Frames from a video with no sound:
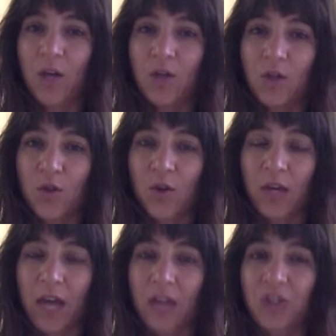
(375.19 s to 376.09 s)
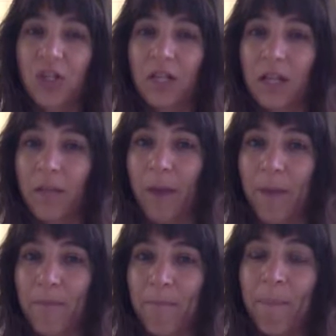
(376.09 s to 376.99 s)
So they're engaged a little
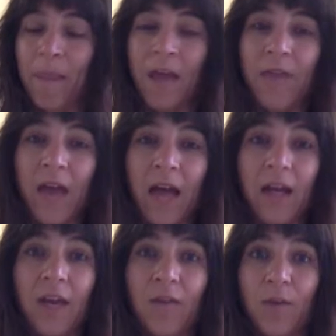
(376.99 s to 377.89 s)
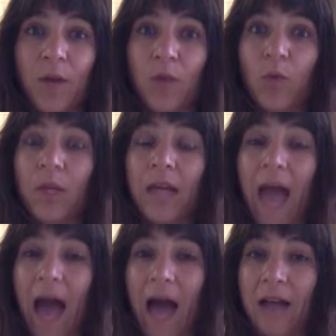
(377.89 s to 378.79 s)
bit. And then if you're being really
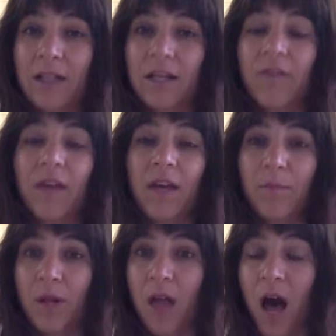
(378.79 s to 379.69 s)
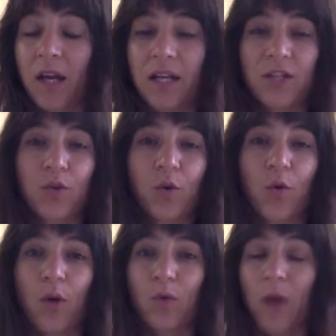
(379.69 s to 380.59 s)
active in Pilates or
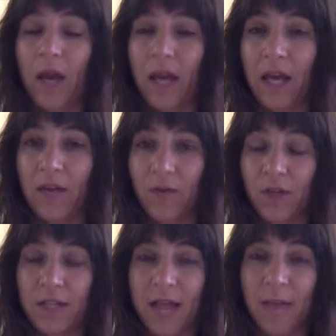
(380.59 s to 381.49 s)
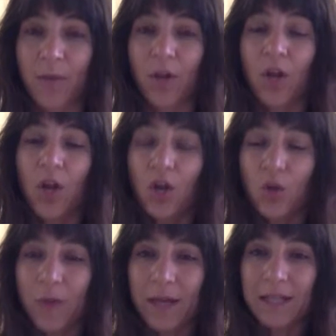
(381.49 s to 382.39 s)
going running, for example,
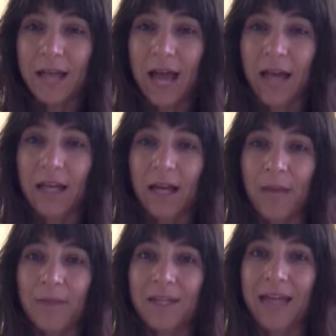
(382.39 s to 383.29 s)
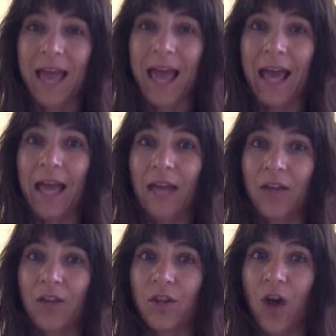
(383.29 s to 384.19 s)
you might tighten it up to the
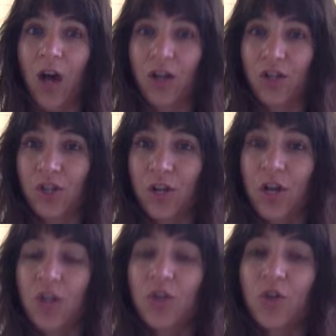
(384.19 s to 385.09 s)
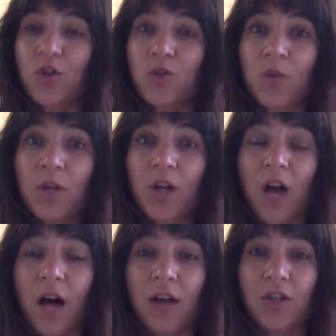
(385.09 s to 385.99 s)
8th notch. So there's real
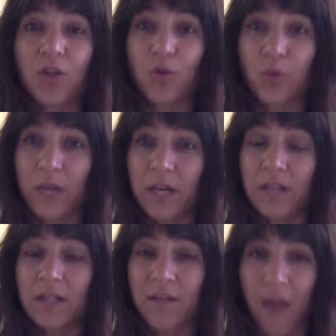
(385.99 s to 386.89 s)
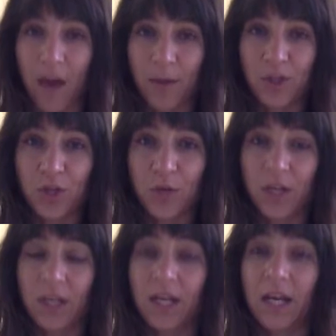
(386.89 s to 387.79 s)
degrees of how much you can
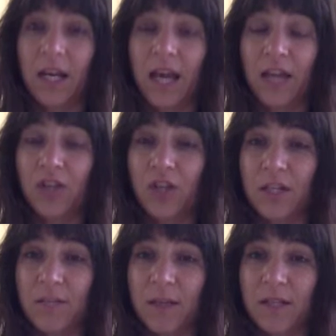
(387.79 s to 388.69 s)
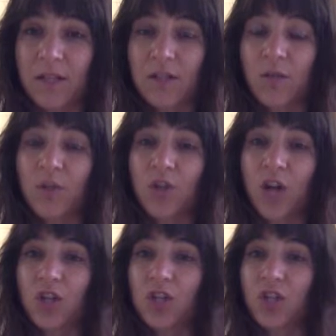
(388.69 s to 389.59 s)
engage these muscles, so it's
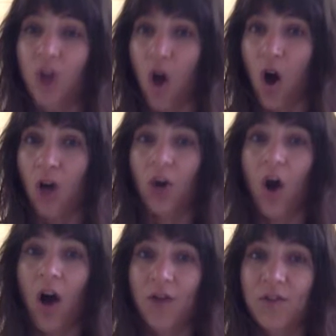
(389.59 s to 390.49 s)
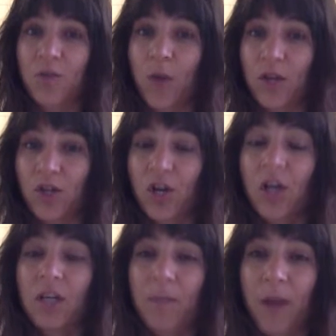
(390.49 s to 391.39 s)
not just an on or off switch,
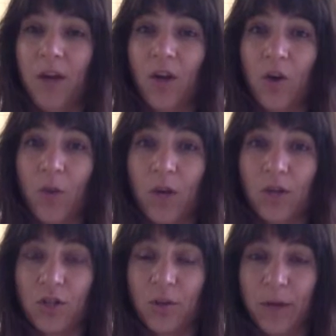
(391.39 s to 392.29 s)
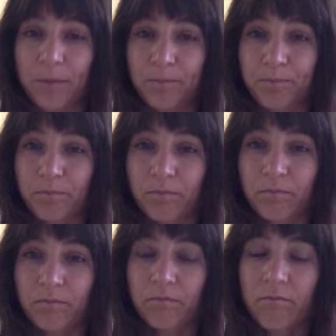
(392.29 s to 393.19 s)
depending on what you're doing.
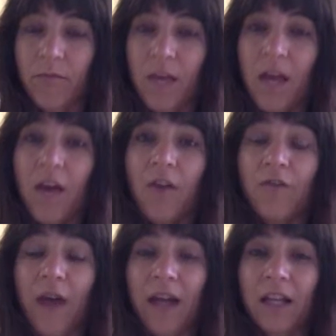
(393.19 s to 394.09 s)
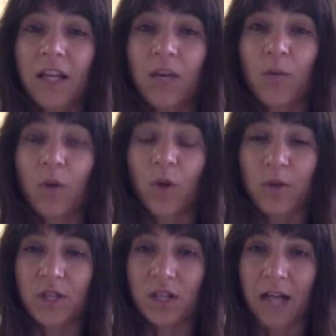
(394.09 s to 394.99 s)
Finally, we'll go
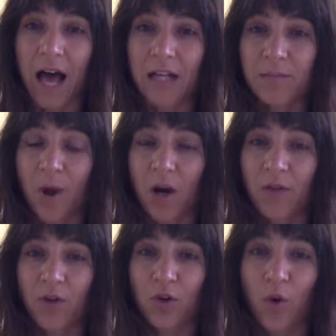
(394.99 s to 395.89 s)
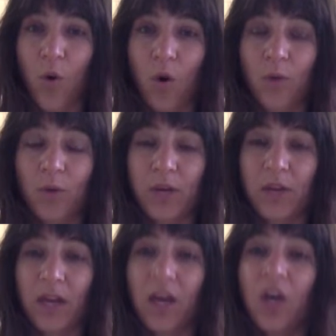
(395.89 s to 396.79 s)
into the last part of your core
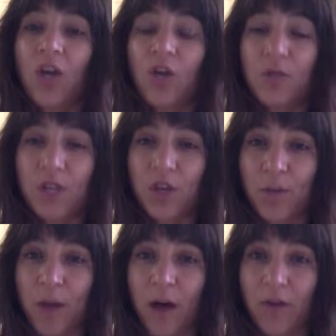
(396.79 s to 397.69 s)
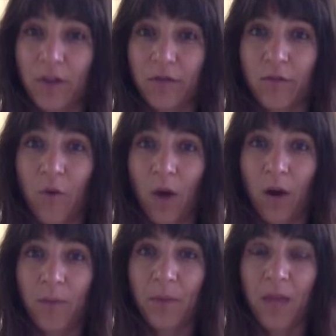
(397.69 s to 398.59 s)
breathing using your pelvic floor.